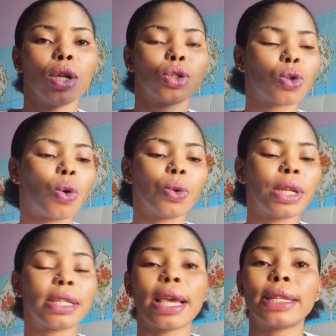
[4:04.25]
So
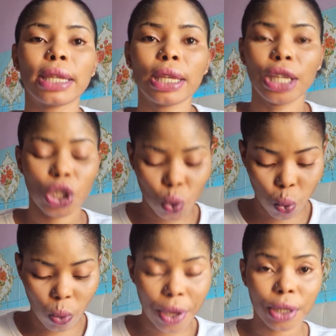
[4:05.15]
they said
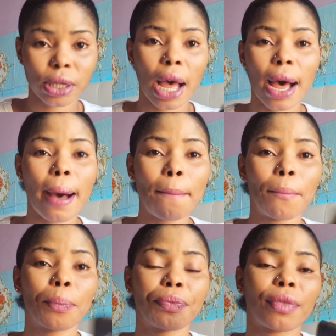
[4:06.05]

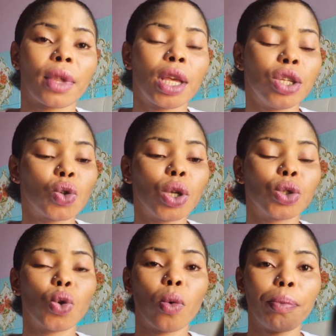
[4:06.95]
it's going
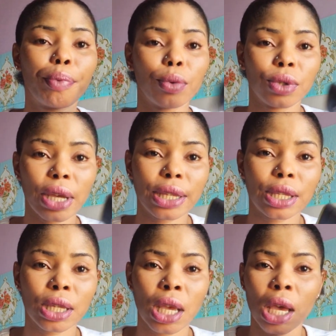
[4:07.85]
to protect